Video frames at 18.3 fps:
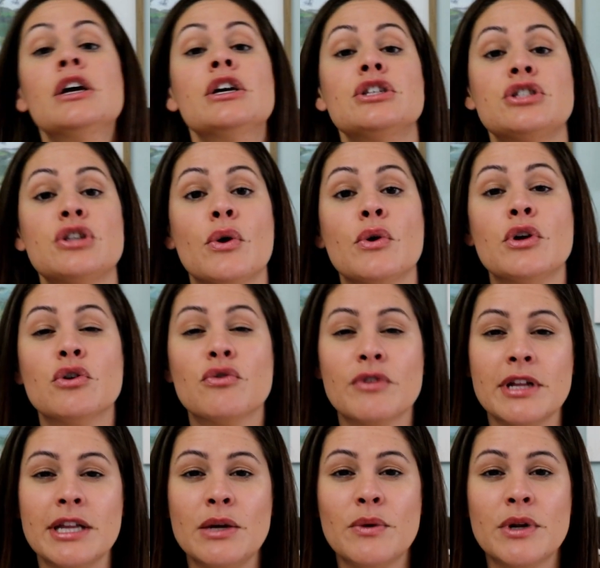So you
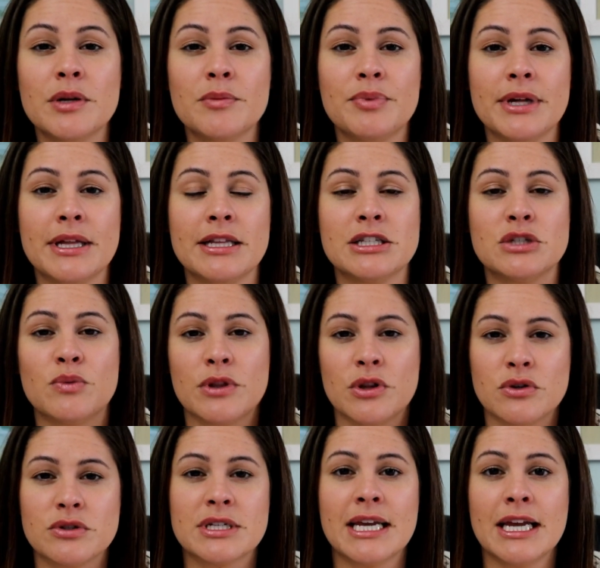really want to play this
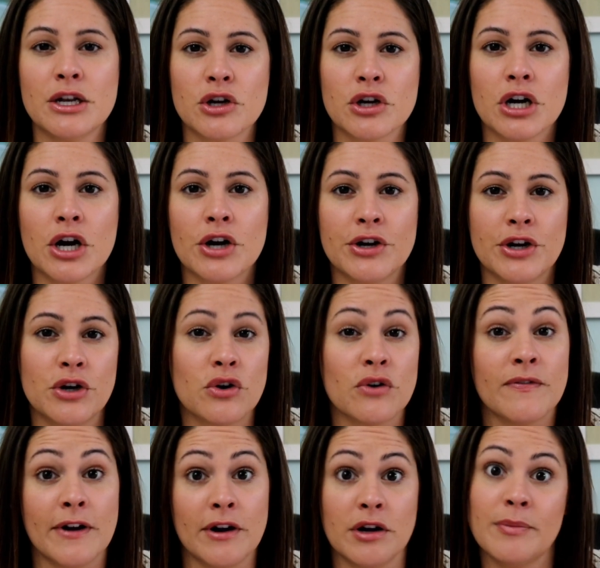with those kindergarten
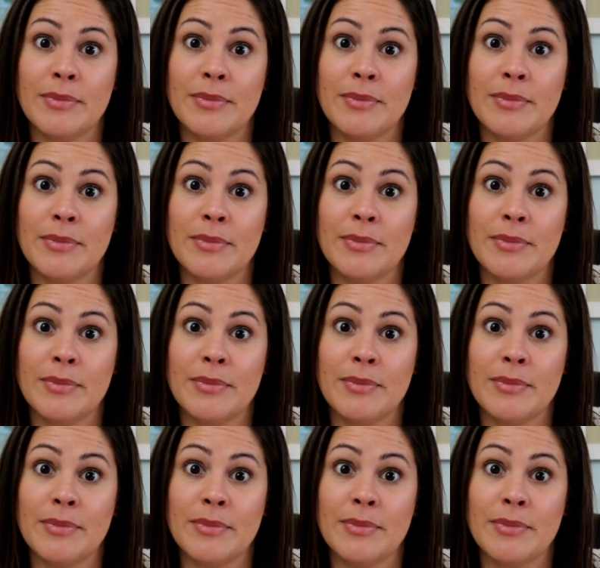or very